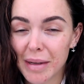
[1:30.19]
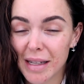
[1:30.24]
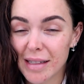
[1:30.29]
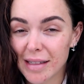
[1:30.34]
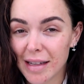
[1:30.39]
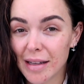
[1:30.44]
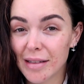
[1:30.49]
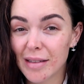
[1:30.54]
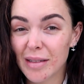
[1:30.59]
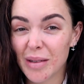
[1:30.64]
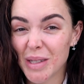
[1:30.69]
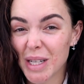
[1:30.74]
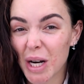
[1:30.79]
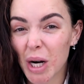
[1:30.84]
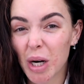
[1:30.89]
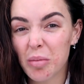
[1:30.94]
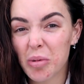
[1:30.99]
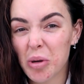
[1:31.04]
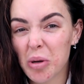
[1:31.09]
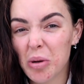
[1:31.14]
my skin's so
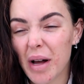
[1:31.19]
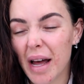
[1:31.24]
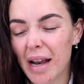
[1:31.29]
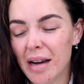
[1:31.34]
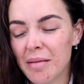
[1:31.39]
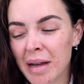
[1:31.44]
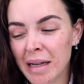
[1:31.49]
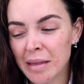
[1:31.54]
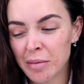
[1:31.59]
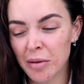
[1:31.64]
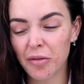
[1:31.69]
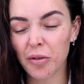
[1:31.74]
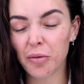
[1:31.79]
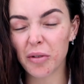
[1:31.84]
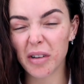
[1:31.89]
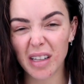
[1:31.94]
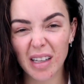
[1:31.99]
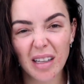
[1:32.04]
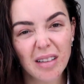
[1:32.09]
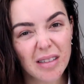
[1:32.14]
terrible and it makes me feel
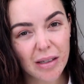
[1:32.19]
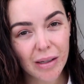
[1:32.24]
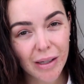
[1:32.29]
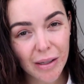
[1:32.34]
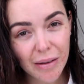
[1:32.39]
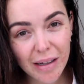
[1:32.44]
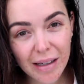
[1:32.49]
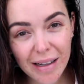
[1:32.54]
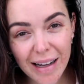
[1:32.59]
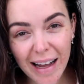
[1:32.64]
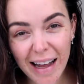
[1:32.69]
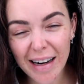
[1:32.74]
really insecure,